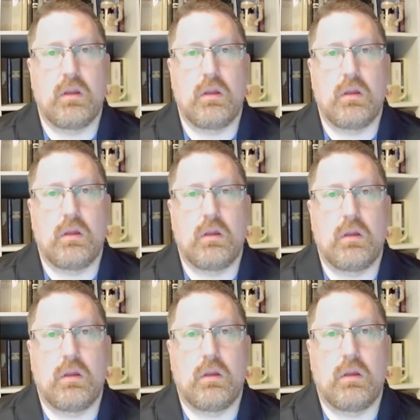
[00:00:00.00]

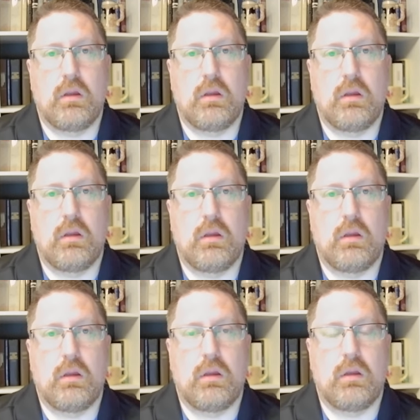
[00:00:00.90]
Nothing is said.